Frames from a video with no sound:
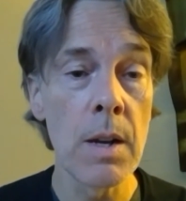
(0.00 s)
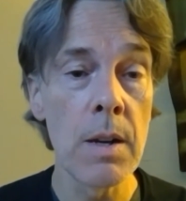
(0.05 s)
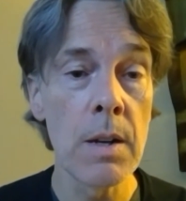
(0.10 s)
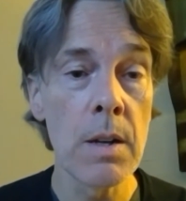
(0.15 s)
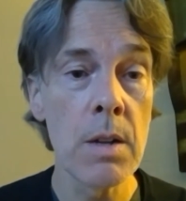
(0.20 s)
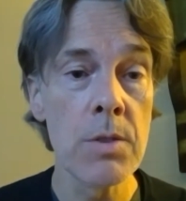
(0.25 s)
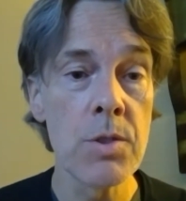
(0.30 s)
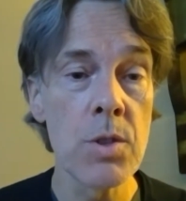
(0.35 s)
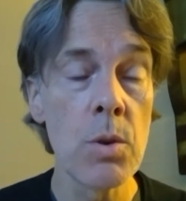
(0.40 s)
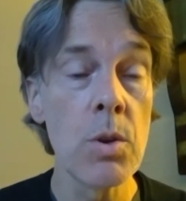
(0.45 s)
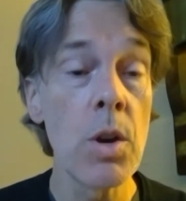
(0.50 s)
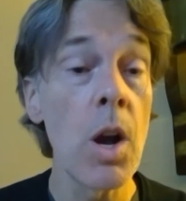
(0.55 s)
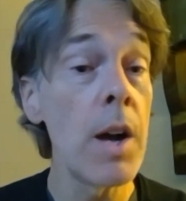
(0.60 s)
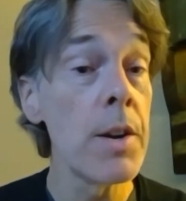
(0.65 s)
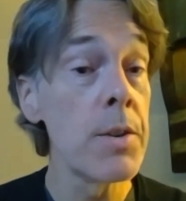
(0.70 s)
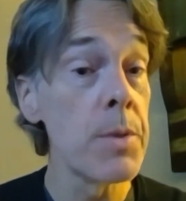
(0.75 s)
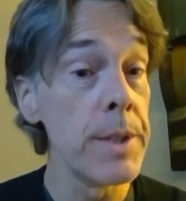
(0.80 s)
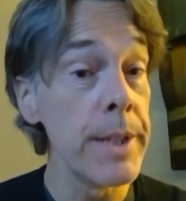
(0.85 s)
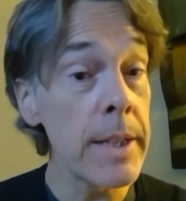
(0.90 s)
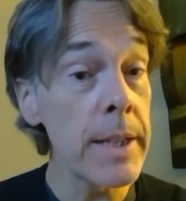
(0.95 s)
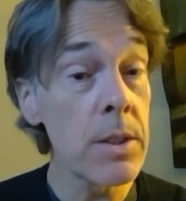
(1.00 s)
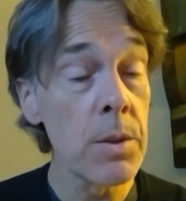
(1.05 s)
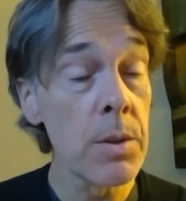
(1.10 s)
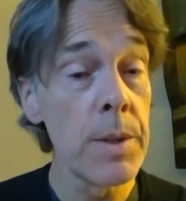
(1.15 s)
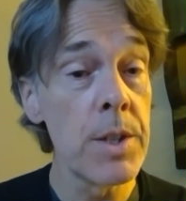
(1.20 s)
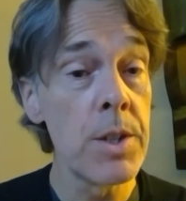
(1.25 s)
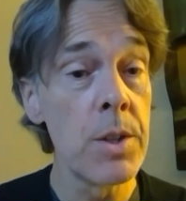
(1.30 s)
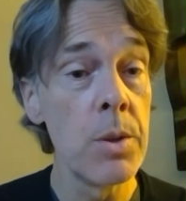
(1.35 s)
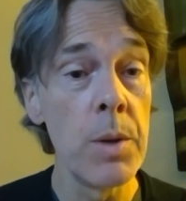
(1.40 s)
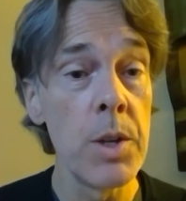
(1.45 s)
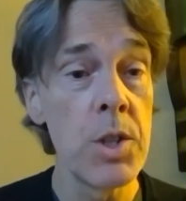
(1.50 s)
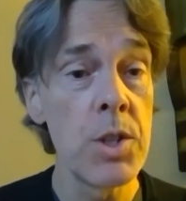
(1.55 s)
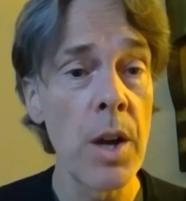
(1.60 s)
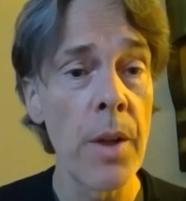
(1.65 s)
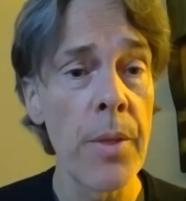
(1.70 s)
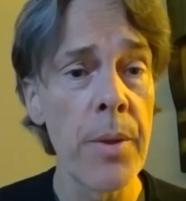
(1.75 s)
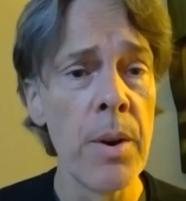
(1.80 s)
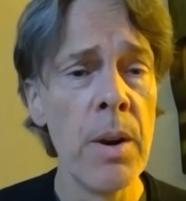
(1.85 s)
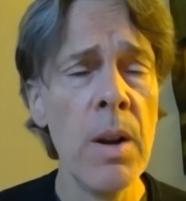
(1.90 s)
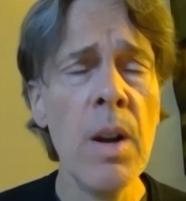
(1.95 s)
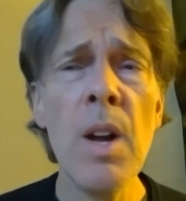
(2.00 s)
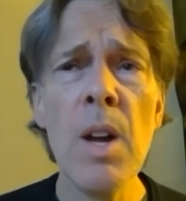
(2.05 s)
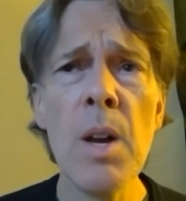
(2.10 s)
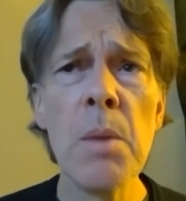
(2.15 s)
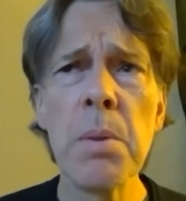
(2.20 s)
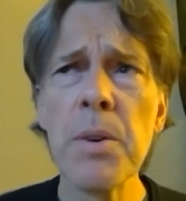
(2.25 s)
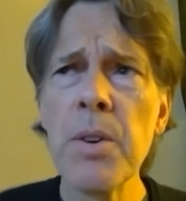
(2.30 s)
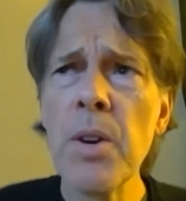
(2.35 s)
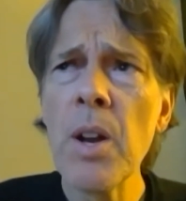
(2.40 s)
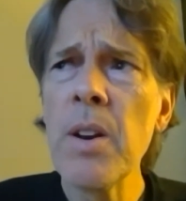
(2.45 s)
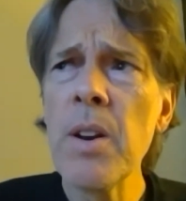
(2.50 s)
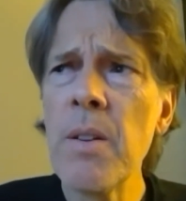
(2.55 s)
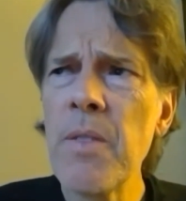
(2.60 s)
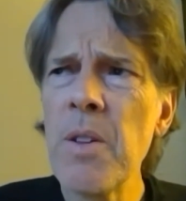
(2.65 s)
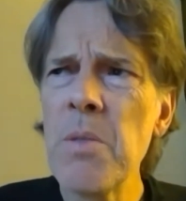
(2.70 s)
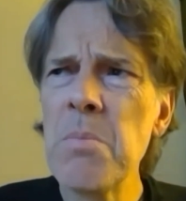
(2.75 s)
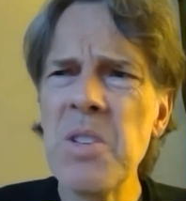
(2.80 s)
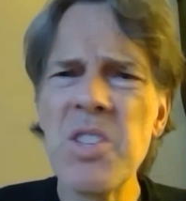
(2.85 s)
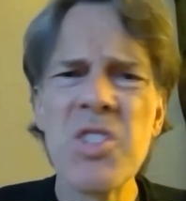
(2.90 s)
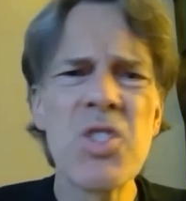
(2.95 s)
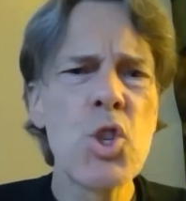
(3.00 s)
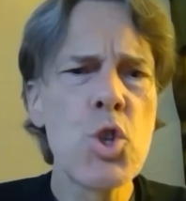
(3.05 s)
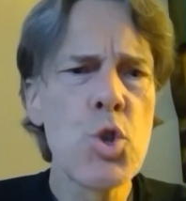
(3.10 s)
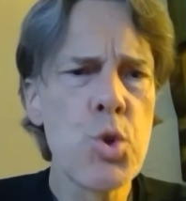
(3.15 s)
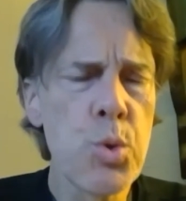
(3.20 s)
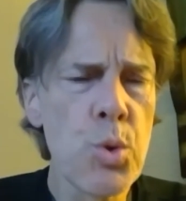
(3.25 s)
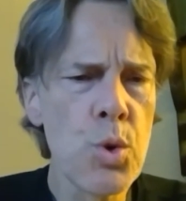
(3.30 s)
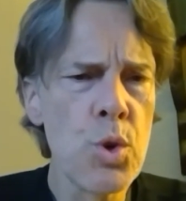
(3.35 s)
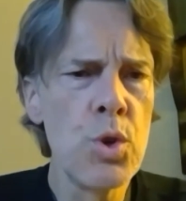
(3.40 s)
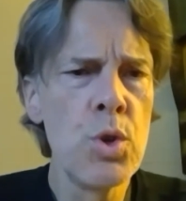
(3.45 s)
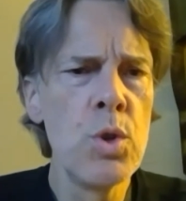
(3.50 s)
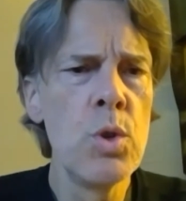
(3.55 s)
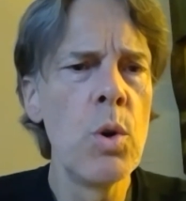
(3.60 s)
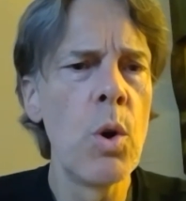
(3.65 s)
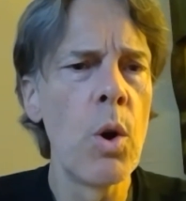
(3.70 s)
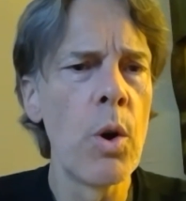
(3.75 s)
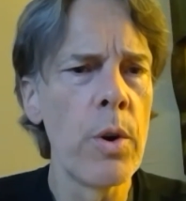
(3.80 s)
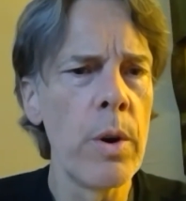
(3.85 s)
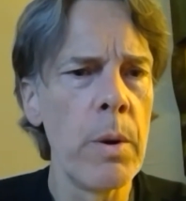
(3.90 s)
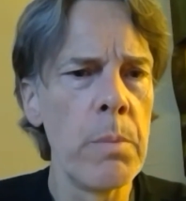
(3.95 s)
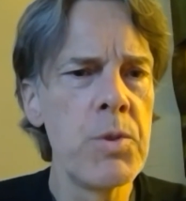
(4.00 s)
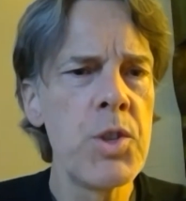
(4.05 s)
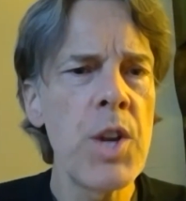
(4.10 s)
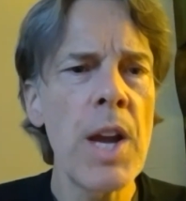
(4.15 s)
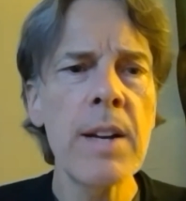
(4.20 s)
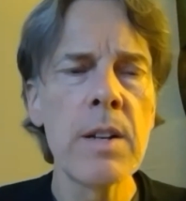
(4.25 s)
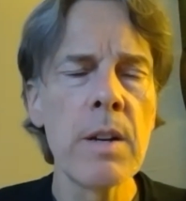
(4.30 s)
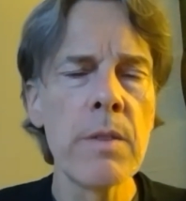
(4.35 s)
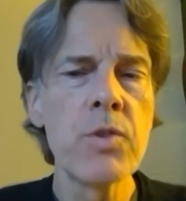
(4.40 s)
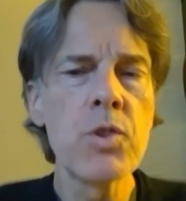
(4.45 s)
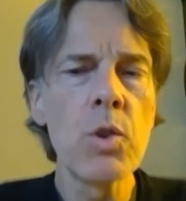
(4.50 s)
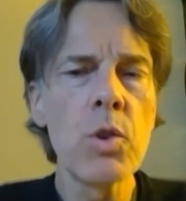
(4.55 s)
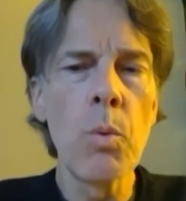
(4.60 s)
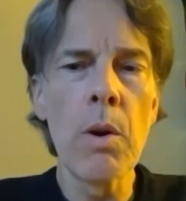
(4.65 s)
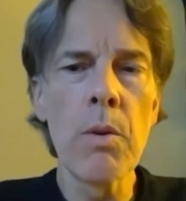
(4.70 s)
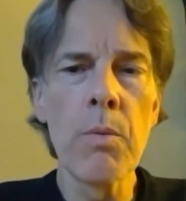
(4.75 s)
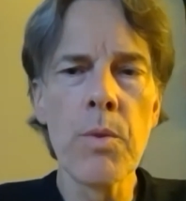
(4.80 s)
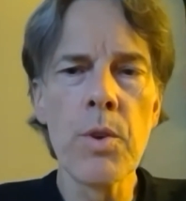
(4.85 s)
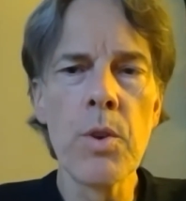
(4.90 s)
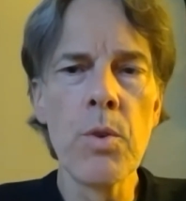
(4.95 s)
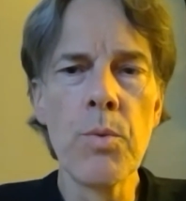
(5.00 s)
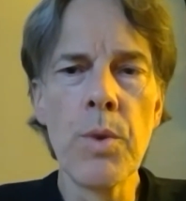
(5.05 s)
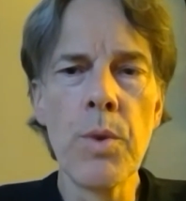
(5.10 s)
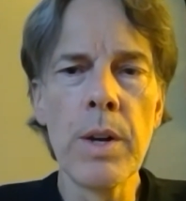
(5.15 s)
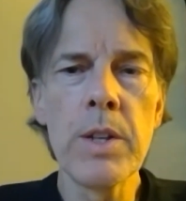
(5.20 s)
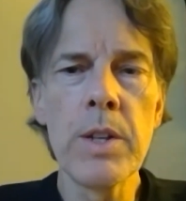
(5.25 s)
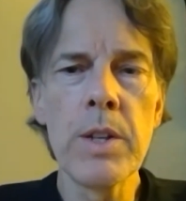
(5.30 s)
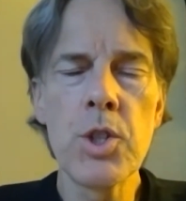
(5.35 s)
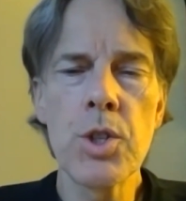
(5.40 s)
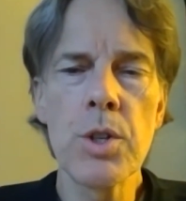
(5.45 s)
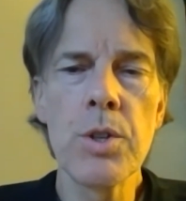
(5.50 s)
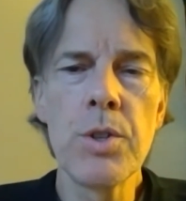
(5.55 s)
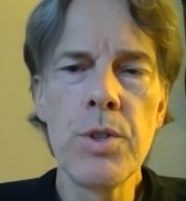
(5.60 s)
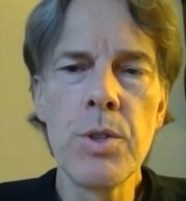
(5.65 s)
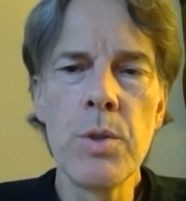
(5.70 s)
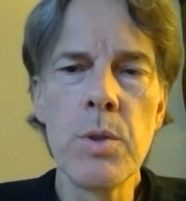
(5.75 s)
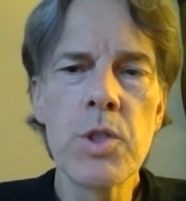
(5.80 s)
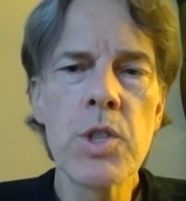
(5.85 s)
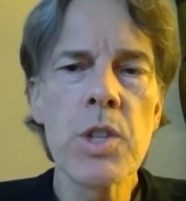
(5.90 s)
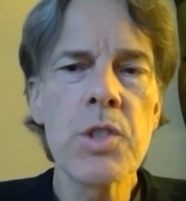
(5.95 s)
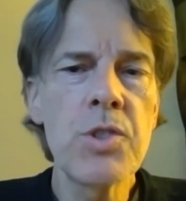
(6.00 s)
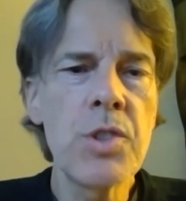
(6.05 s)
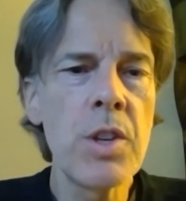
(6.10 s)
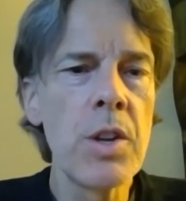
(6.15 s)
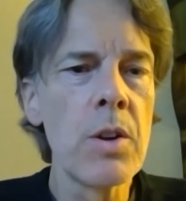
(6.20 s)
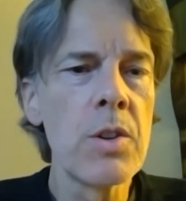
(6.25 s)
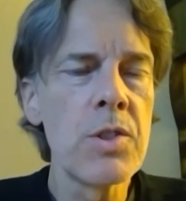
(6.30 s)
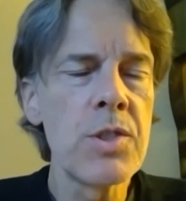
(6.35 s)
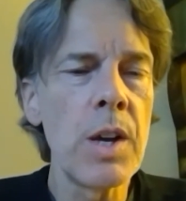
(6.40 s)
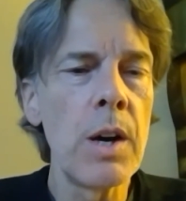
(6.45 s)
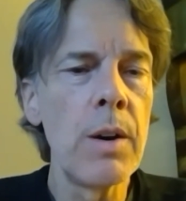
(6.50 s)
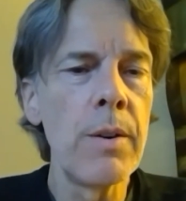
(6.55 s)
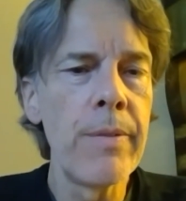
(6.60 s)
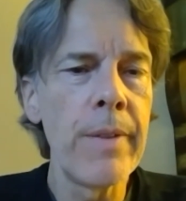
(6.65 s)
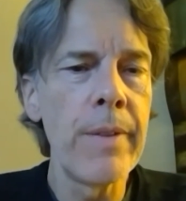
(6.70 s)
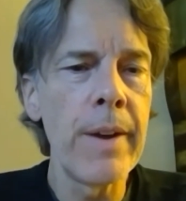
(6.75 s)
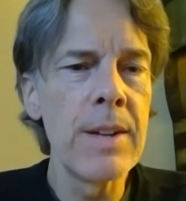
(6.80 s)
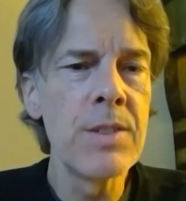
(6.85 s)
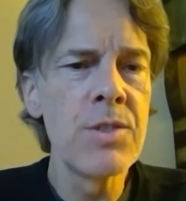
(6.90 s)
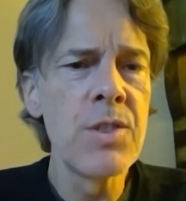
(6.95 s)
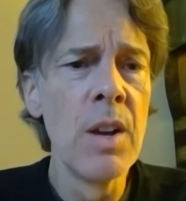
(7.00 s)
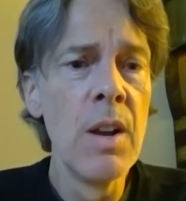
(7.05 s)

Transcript: so contradictory to each other, but none of them is true or objective. So what you really should do is just see yourself as